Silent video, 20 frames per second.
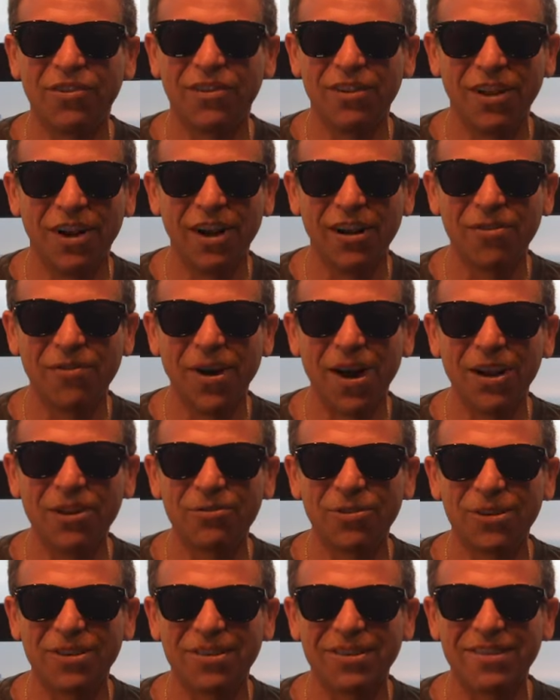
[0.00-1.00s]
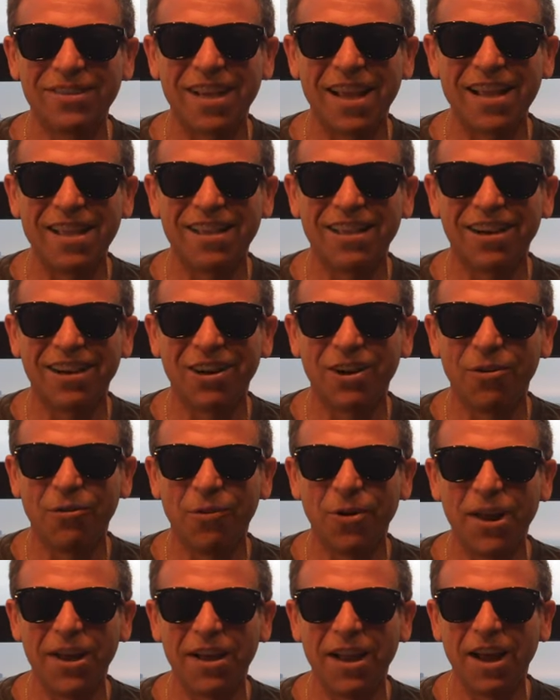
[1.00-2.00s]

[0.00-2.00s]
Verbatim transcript: you know, might as well say that they're going to win.